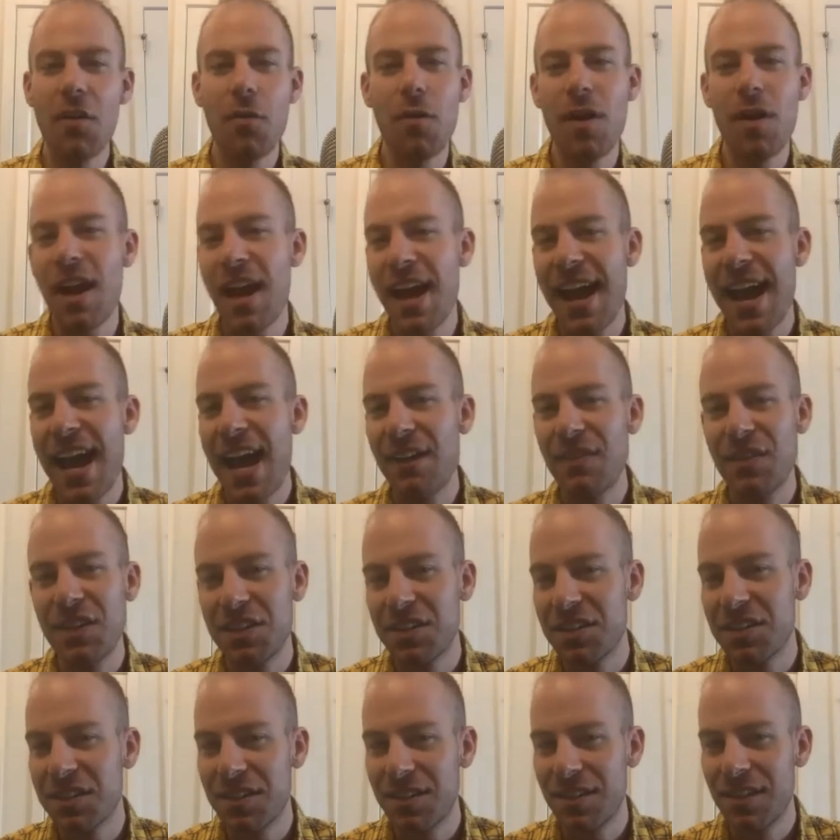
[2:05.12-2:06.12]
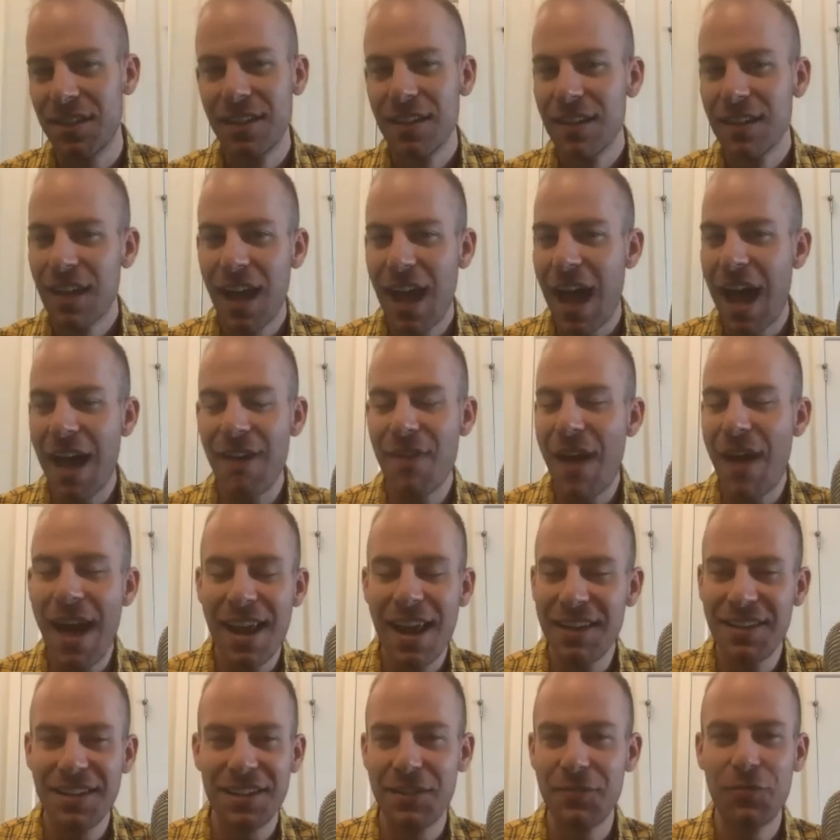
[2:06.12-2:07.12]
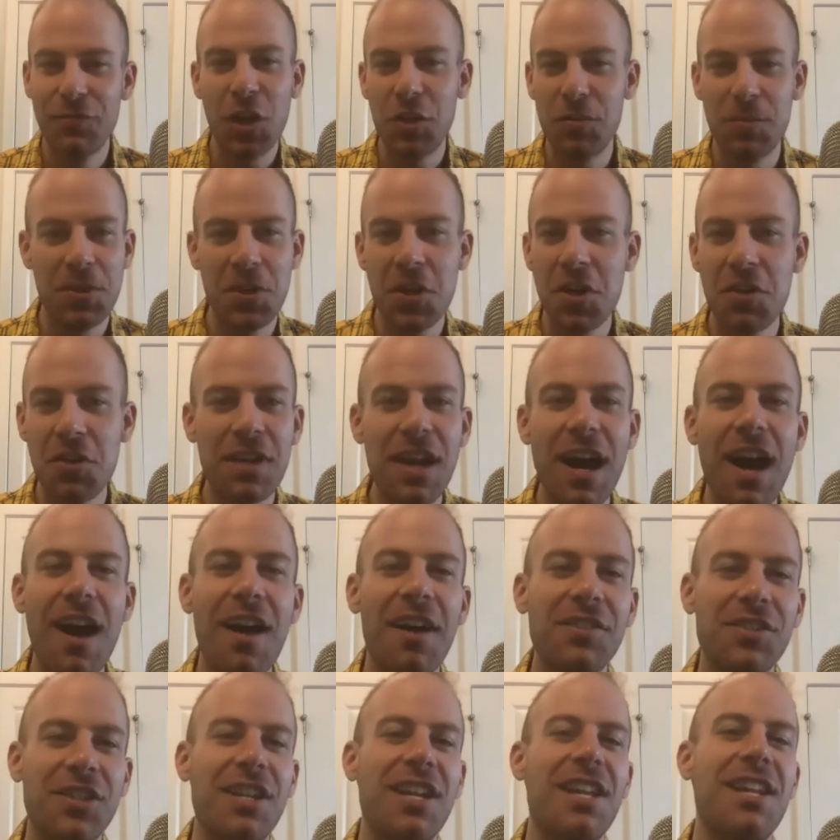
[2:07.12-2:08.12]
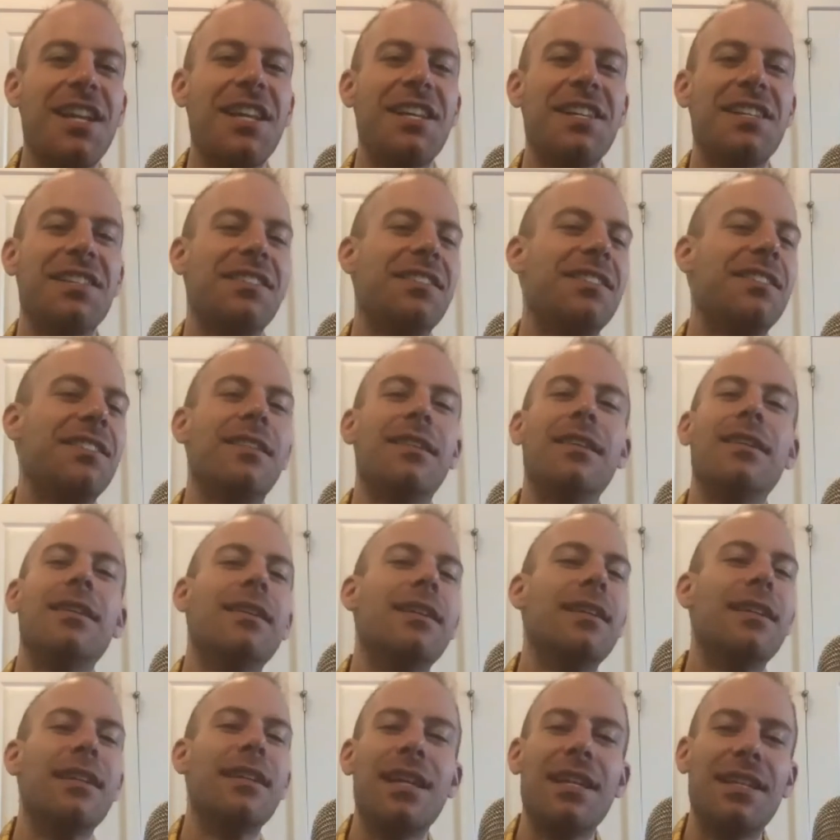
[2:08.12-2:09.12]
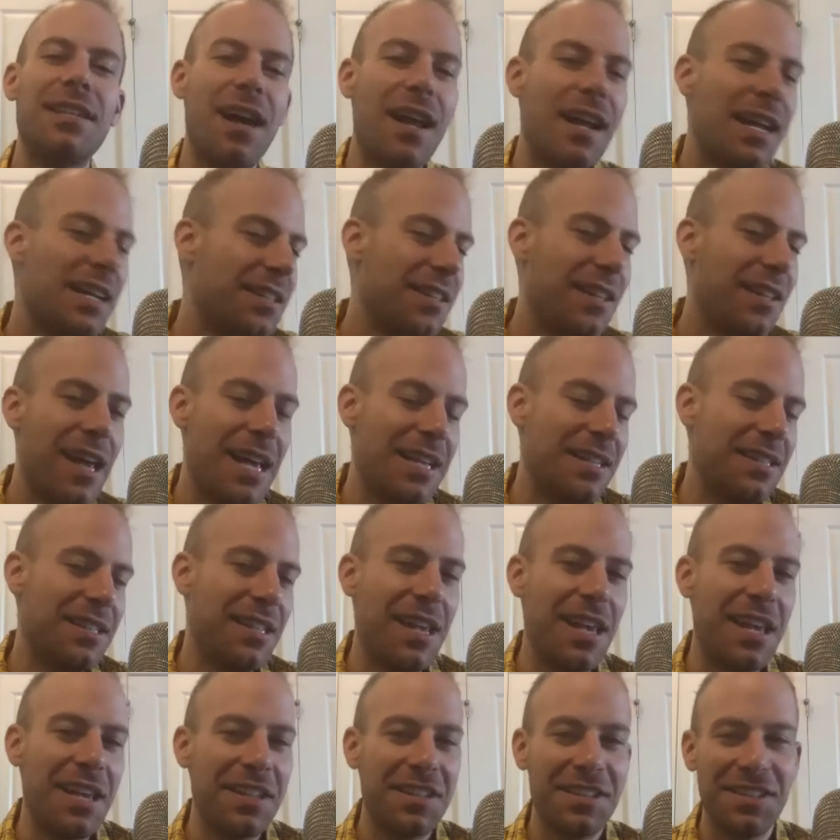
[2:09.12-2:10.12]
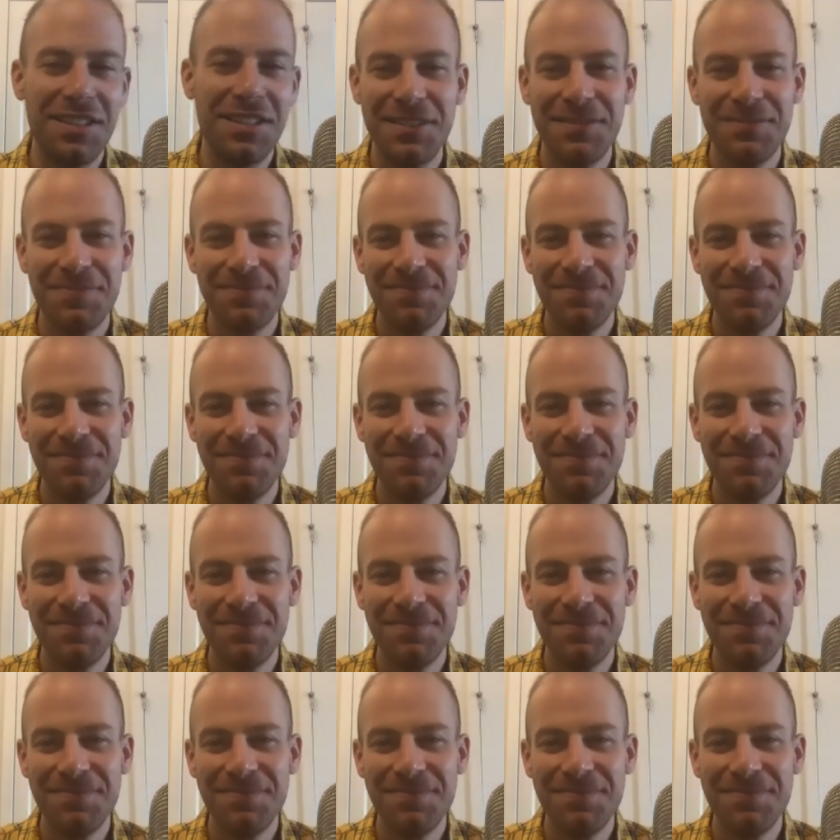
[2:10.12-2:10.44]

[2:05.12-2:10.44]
one I have I've had it since freshman year of college, and it's on its last legs.